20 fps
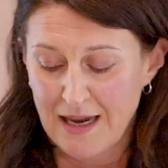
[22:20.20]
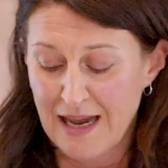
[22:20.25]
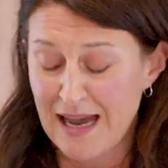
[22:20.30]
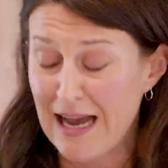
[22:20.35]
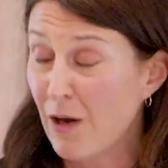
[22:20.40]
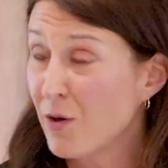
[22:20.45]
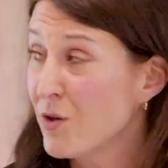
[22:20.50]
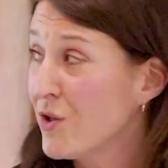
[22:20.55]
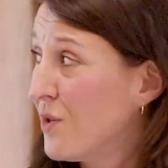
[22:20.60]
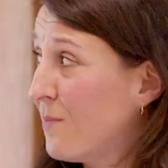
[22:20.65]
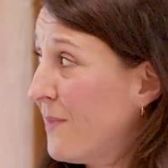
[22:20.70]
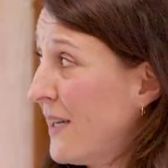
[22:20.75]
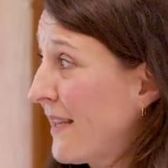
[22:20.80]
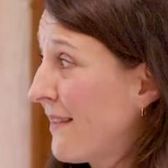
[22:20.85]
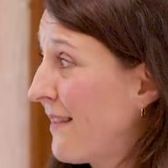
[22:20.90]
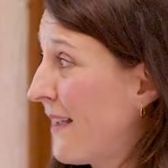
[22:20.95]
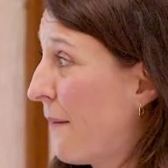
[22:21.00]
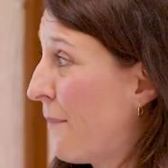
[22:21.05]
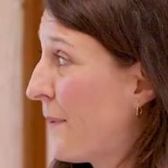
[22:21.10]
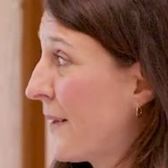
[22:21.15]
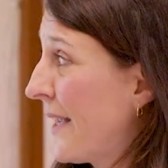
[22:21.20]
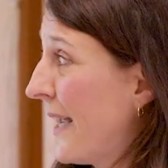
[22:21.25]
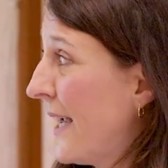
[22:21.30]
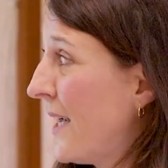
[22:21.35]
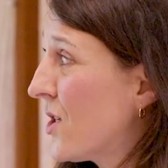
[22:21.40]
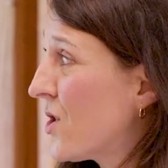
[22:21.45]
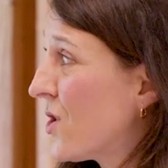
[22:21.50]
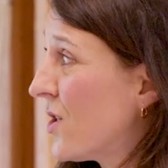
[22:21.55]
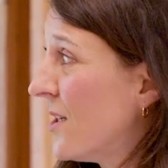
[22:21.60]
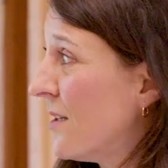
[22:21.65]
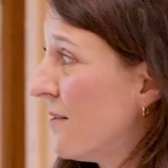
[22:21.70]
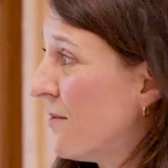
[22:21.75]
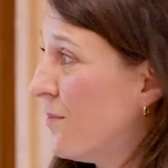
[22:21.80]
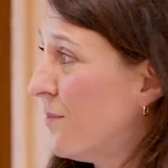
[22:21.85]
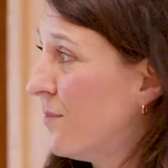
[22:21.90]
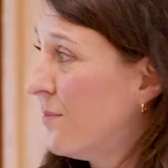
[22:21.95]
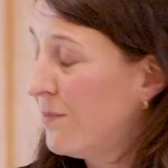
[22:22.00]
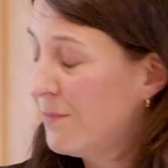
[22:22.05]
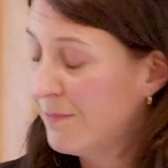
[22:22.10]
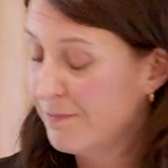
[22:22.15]
How do you make the application?
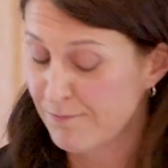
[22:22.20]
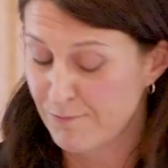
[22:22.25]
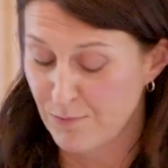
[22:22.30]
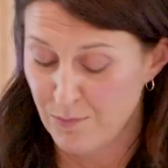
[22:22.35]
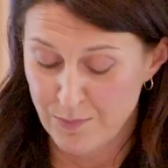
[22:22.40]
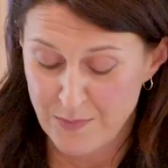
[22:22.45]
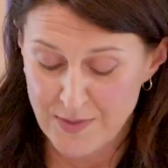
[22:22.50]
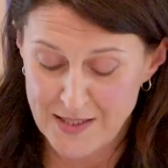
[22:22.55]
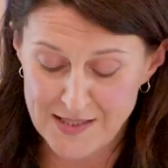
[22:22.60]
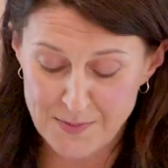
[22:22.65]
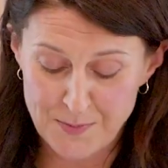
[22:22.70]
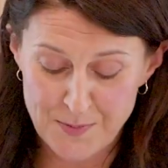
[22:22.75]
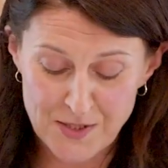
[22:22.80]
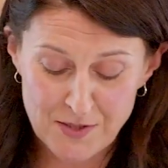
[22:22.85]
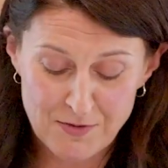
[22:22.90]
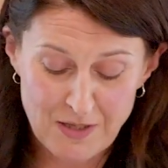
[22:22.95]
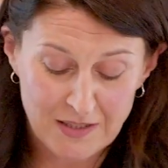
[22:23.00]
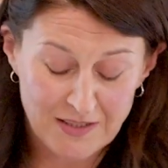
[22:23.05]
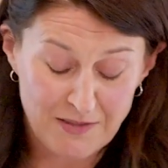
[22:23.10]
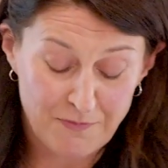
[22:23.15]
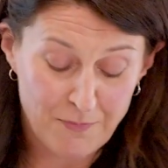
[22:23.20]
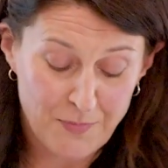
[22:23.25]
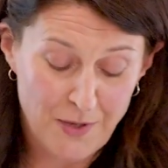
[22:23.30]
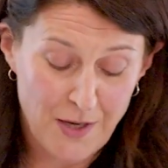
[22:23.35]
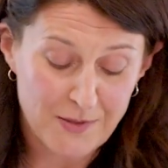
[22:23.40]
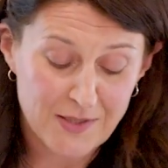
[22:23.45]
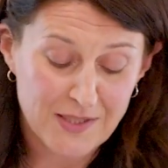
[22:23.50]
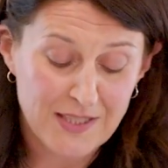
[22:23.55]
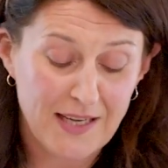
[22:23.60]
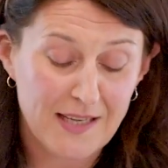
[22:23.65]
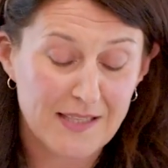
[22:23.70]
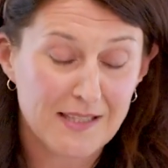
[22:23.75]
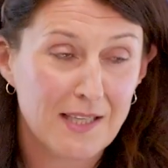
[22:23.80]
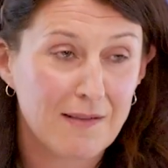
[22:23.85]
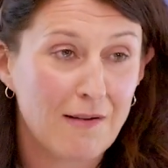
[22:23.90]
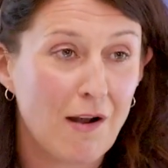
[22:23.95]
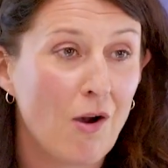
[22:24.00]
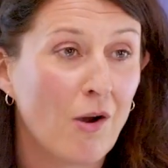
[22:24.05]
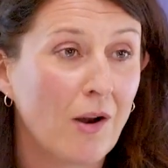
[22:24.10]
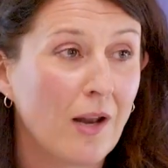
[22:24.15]
It's a prescriptive process.
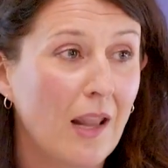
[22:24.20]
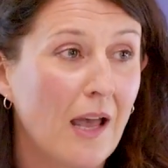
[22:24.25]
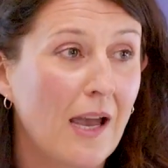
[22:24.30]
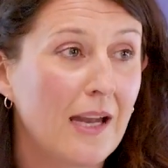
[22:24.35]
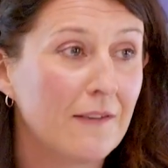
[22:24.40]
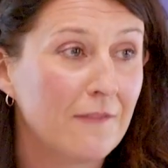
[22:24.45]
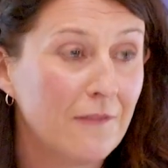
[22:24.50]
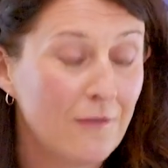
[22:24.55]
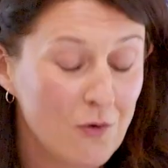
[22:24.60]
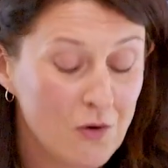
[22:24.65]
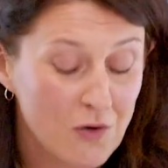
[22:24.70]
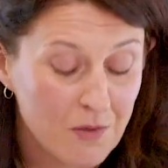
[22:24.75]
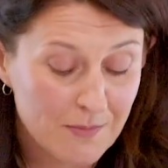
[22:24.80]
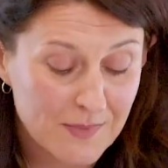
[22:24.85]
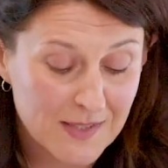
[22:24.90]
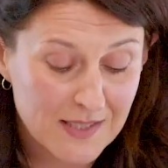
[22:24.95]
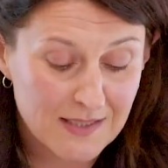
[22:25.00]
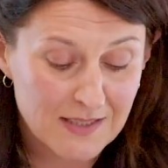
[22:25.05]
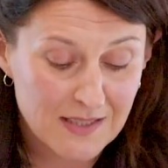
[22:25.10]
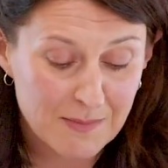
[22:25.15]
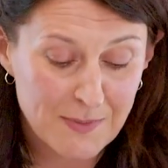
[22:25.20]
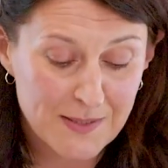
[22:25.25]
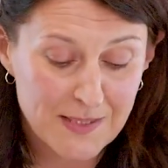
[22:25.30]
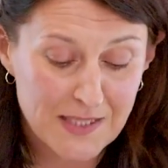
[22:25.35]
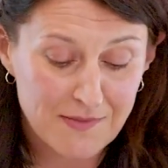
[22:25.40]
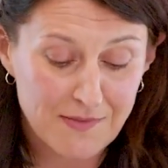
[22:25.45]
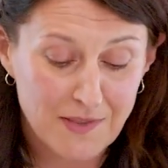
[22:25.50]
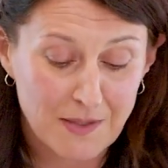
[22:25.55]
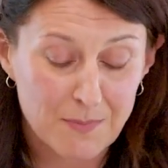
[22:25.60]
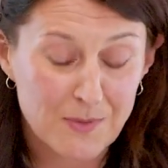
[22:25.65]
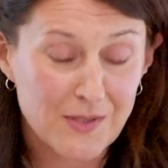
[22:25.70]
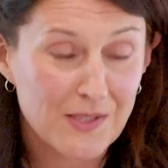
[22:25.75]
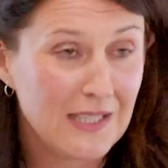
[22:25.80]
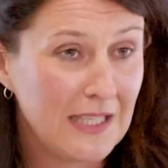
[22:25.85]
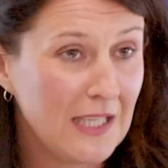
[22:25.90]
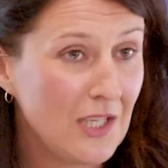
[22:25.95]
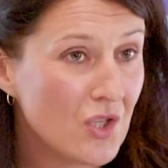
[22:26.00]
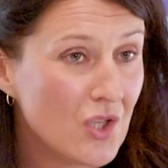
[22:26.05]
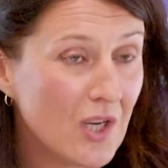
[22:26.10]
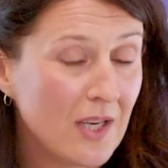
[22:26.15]
There are online forms, specific
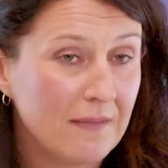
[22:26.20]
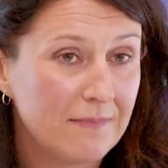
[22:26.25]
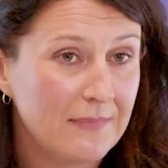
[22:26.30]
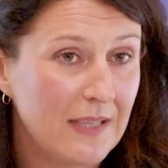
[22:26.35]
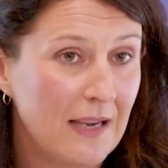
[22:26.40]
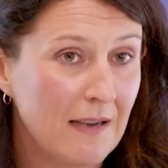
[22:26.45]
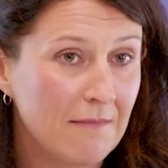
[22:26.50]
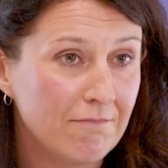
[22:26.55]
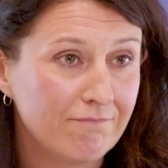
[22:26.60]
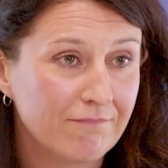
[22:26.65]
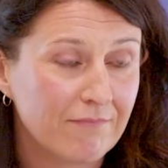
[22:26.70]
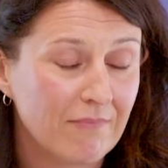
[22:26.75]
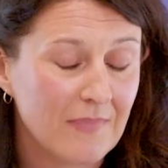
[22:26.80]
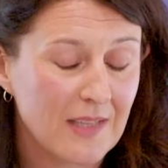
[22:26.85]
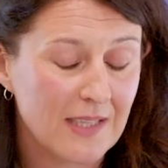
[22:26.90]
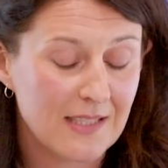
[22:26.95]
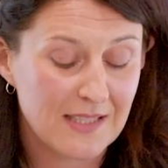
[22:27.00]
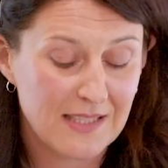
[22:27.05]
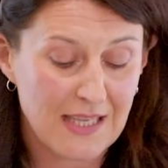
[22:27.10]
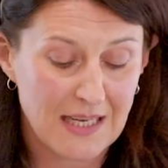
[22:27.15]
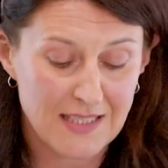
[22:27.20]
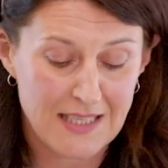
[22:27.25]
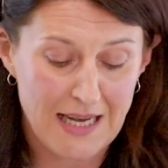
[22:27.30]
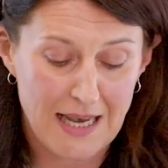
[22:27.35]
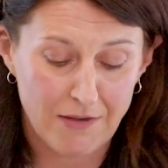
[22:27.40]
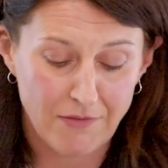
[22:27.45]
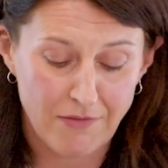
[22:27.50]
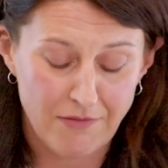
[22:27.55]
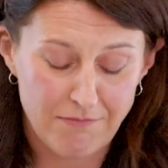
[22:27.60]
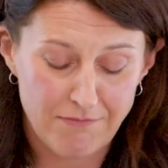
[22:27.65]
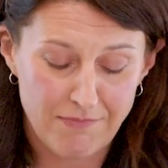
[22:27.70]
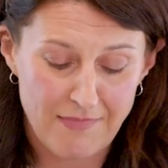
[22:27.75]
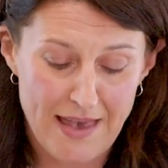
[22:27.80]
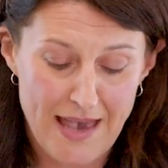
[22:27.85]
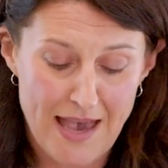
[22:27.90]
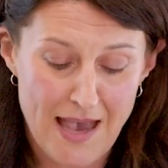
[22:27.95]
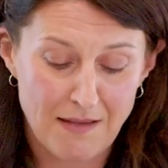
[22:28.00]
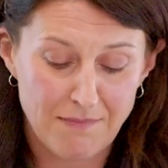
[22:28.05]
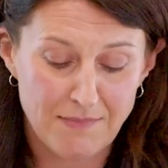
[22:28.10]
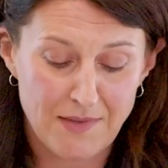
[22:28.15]
procedure is set out
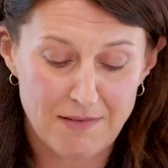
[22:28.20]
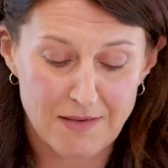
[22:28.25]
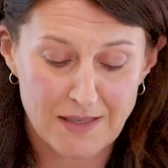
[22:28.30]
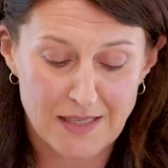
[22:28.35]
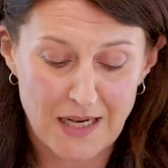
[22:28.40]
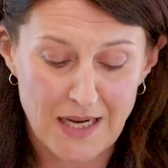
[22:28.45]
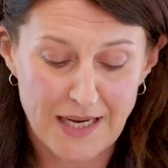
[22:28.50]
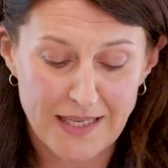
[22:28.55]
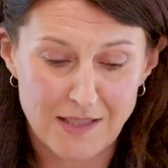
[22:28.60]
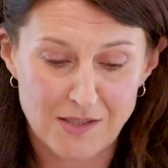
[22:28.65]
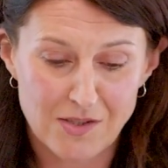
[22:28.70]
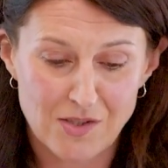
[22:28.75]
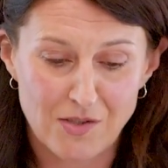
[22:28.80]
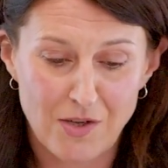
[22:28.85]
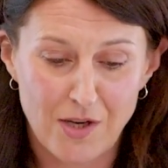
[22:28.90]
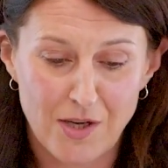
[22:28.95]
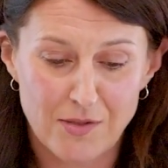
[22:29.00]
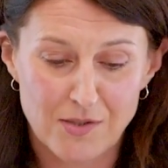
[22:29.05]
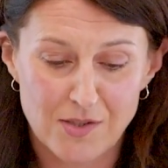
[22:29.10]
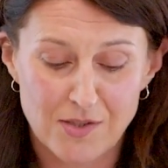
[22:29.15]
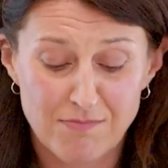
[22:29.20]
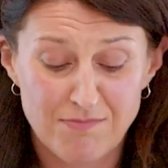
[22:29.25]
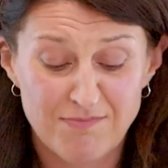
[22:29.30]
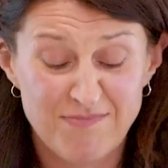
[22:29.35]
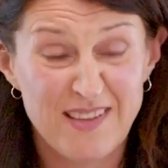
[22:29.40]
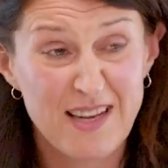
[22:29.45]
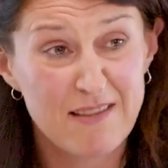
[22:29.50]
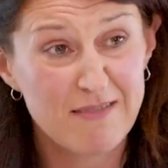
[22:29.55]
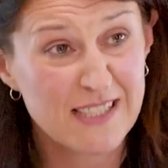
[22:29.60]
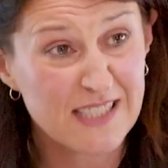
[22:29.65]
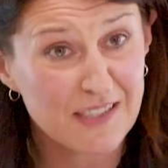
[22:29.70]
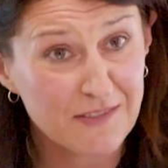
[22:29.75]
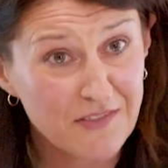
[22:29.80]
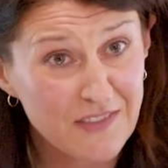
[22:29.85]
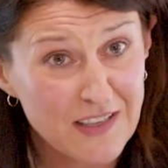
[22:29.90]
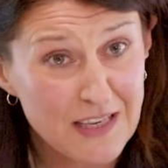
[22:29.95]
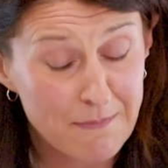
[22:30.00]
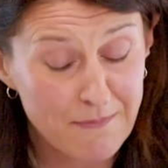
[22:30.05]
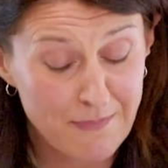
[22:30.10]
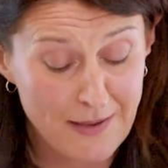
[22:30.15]
there. There are guidance notes. There is a
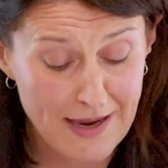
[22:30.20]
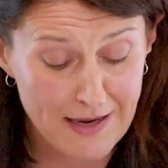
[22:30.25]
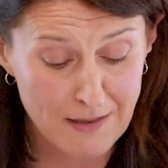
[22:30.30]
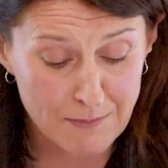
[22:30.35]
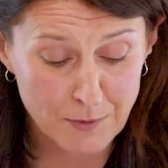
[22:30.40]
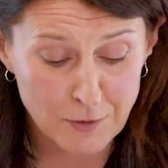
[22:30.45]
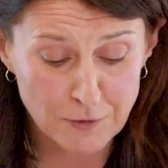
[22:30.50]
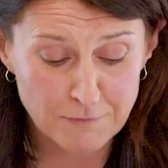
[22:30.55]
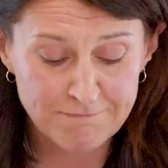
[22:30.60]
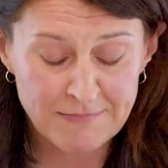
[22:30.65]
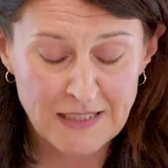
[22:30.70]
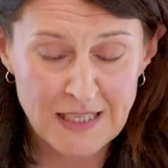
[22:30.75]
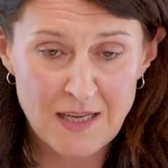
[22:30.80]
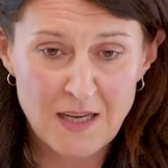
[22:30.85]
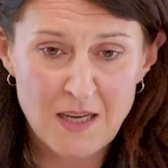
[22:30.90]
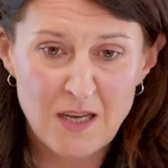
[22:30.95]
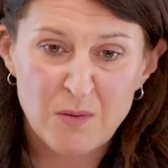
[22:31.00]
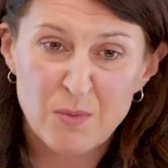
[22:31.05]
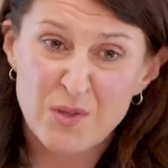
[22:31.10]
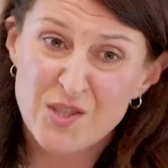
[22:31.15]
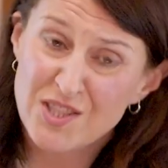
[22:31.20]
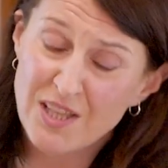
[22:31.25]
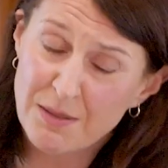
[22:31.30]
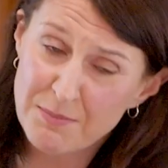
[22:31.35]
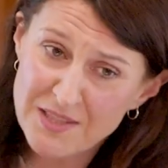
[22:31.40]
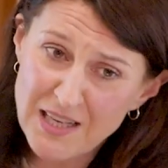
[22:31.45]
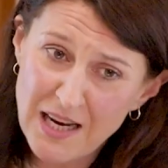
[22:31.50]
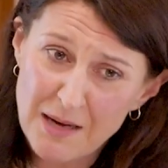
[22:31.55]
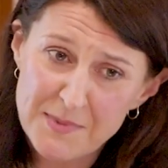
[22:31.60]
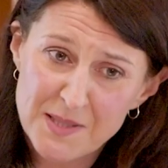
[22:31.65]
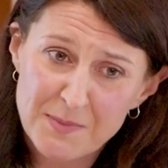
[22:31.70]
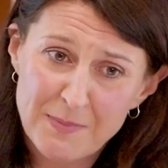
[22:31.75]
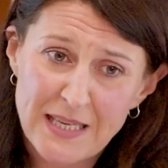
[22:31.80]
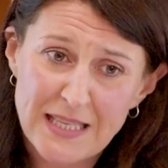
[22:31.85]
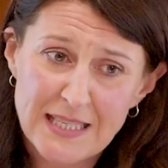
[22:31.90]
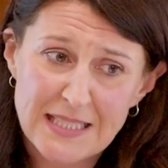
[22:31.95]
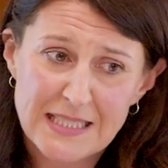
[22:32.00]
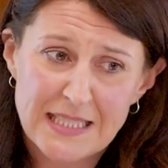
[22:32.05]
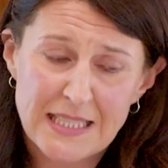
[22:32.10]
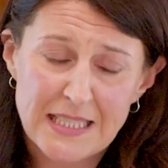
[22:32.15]
fee payable, which sometimes
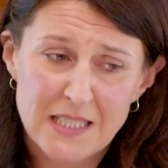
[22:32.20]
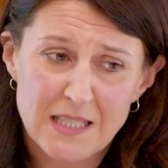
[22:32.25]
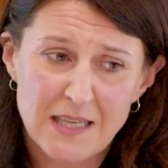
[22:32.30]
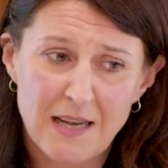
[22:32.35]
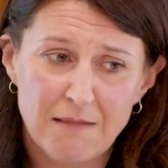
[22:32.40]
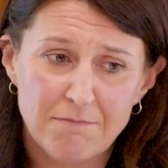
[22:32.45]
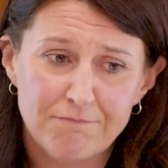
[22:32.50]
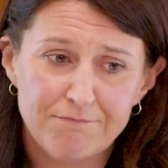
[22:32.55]
makes it